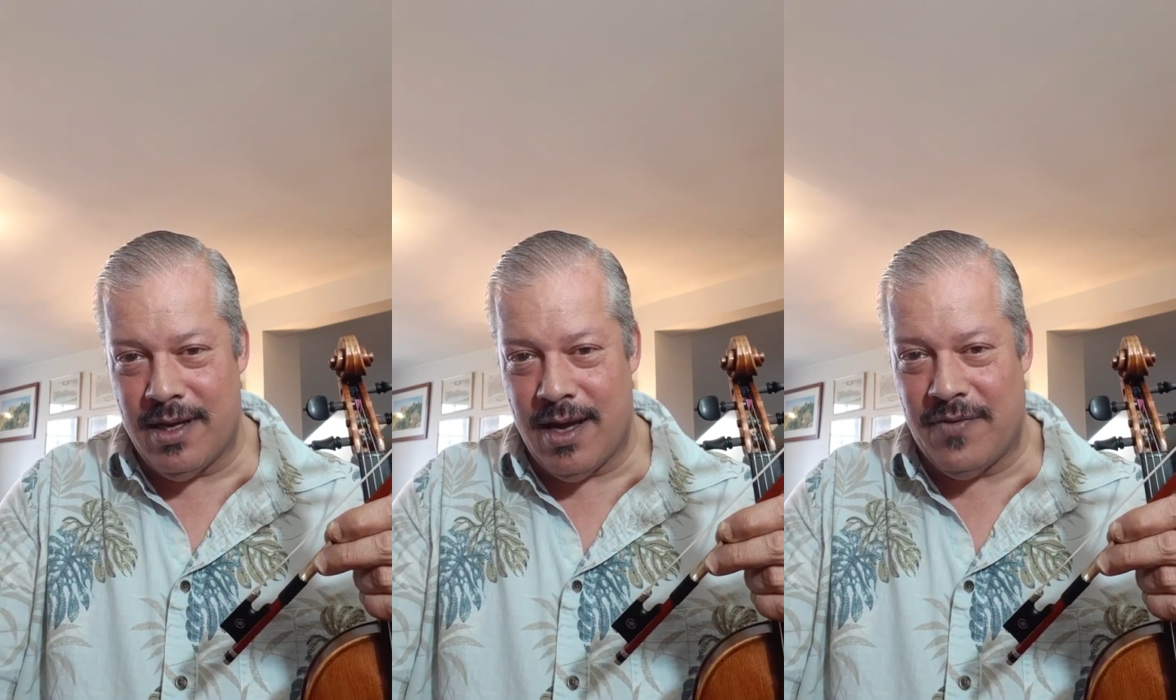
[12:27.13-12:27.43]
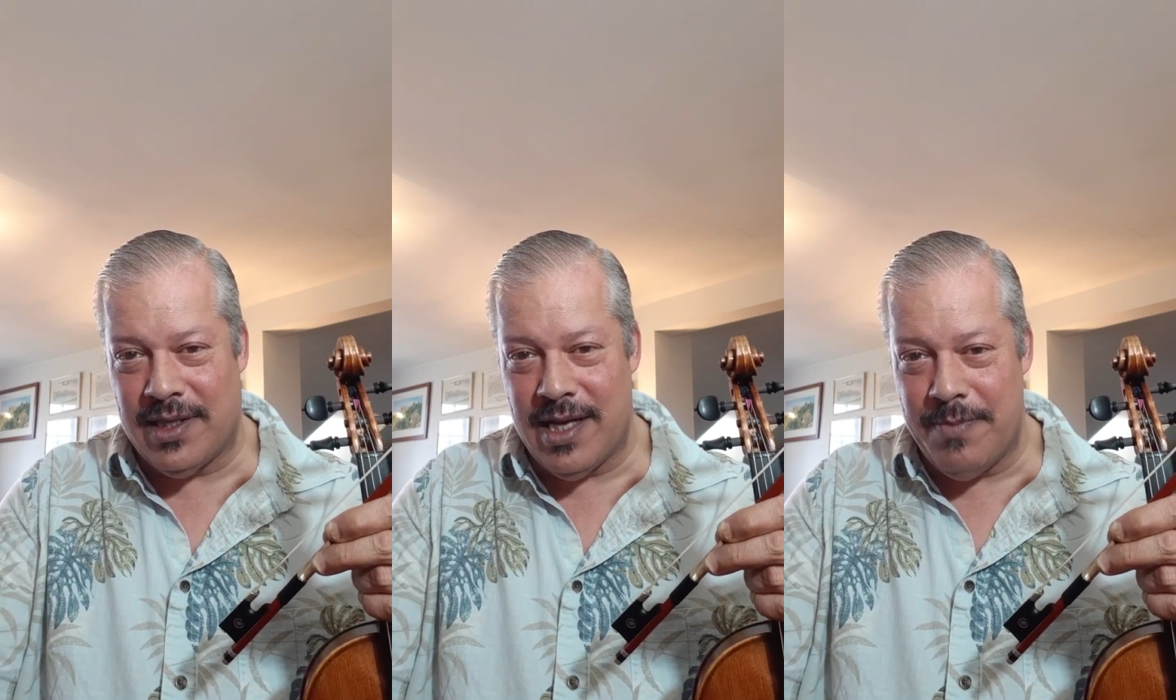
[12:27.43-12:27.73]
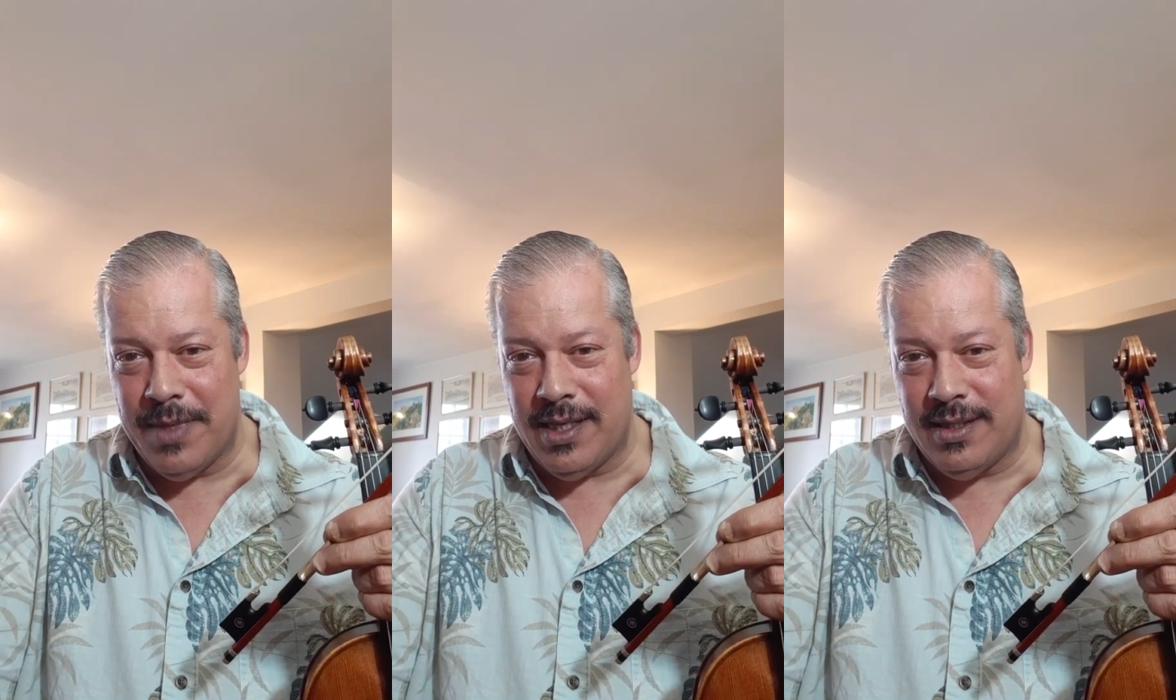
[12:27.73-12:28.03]
of a
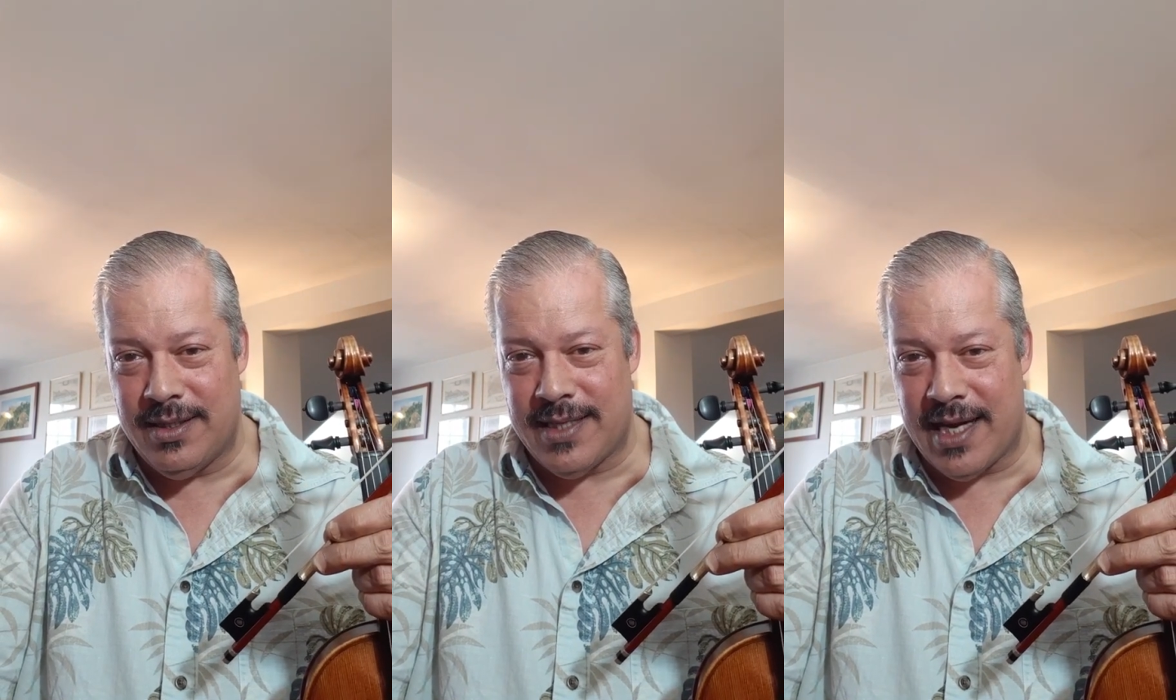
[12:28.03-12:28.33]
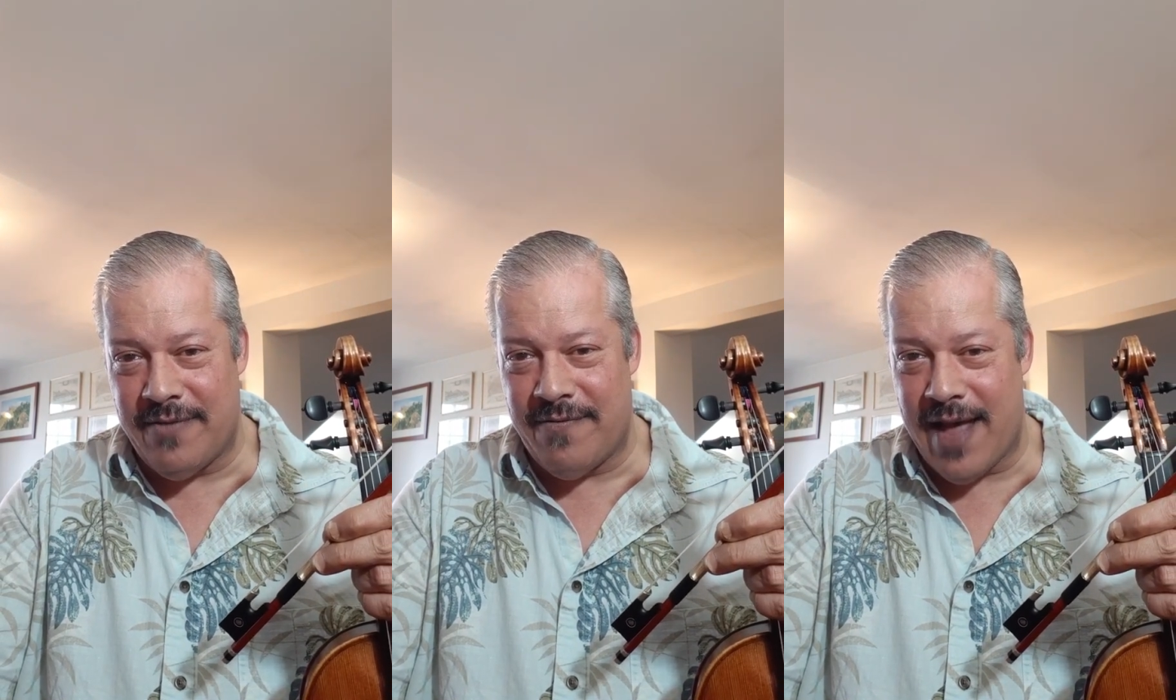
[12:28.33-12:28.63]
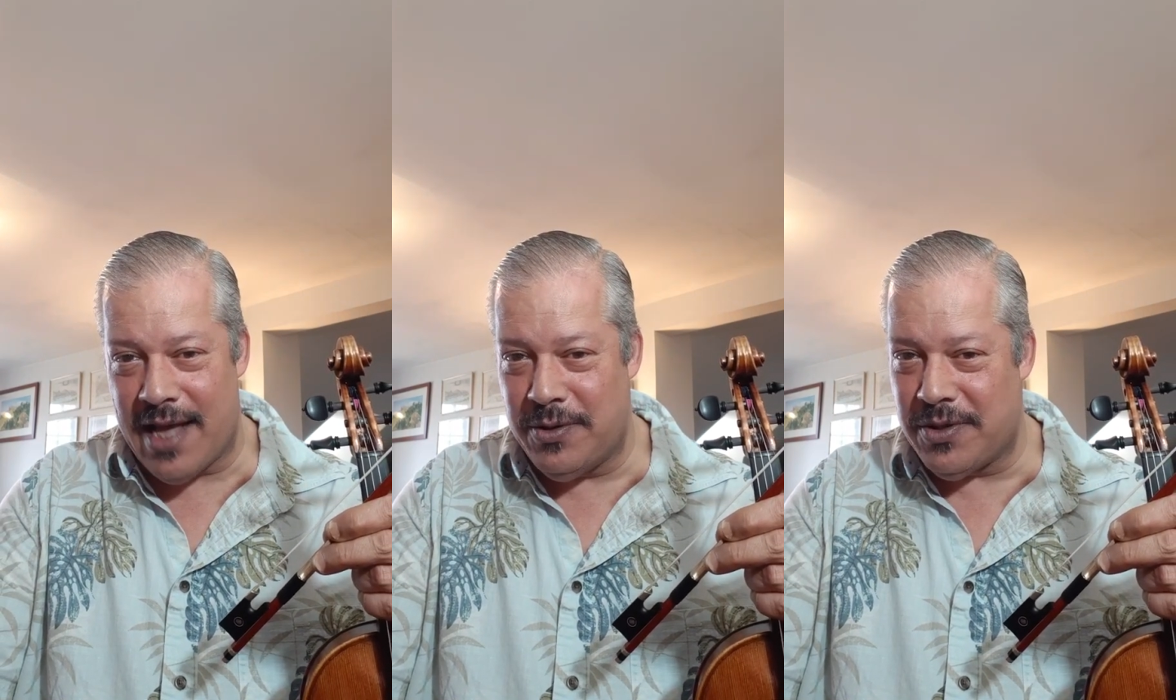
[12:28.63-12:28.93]
limited set of
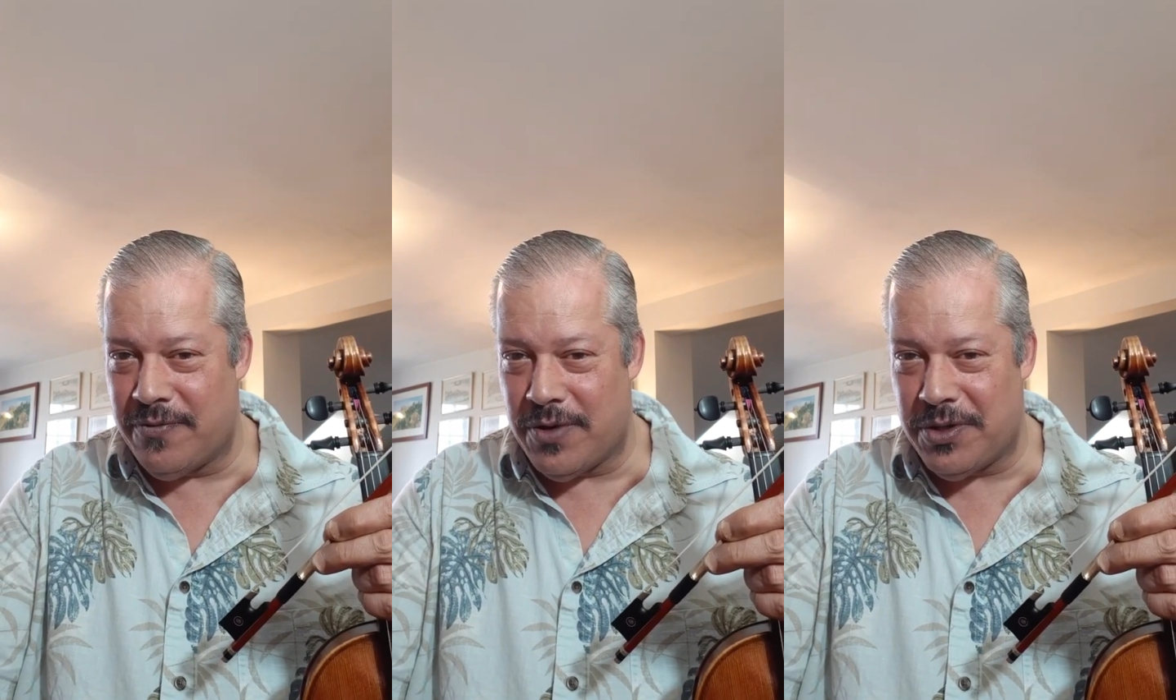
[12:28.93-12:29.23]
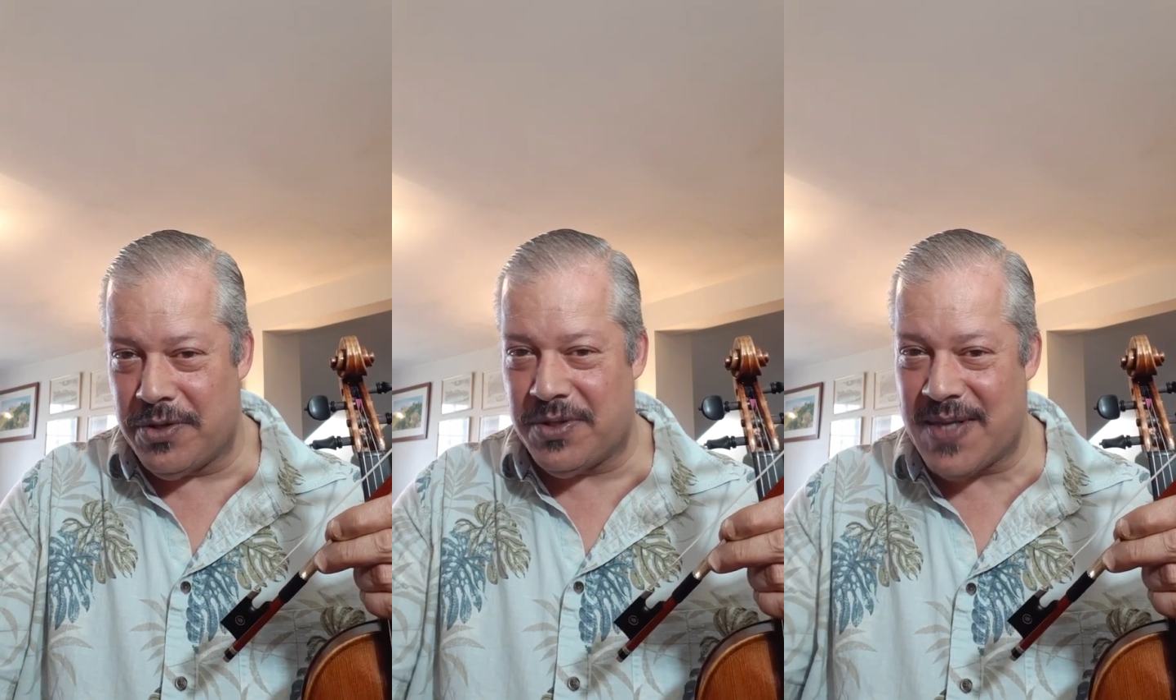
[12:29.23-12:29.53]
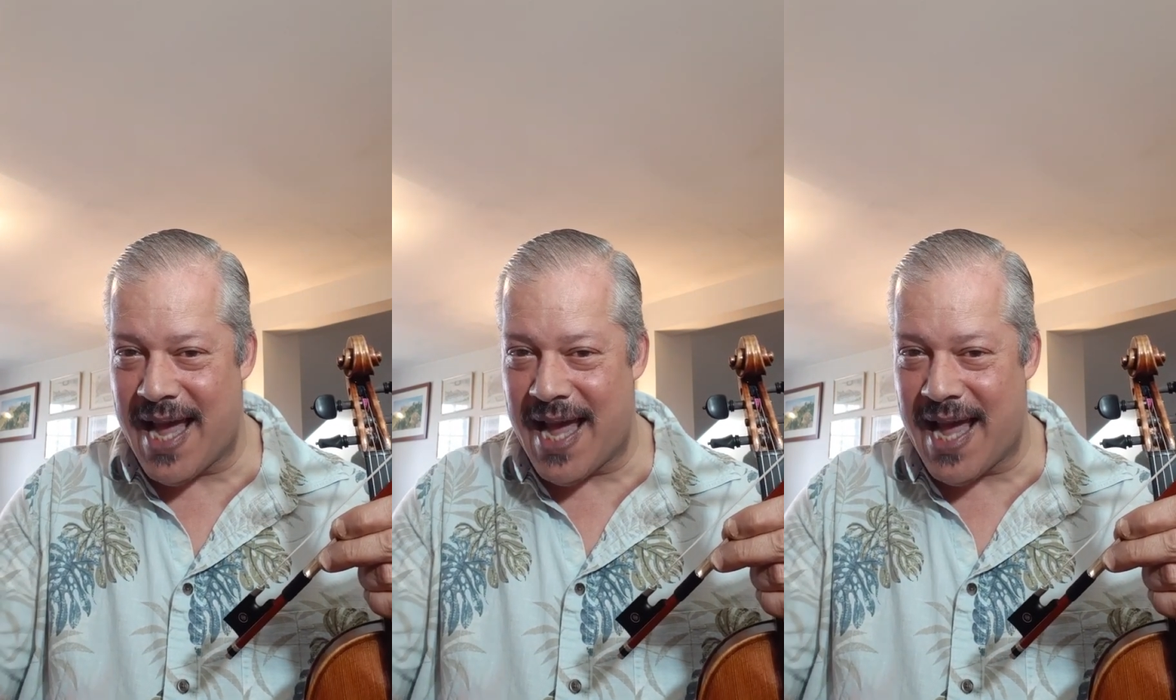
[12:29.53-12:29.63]
values or virtues to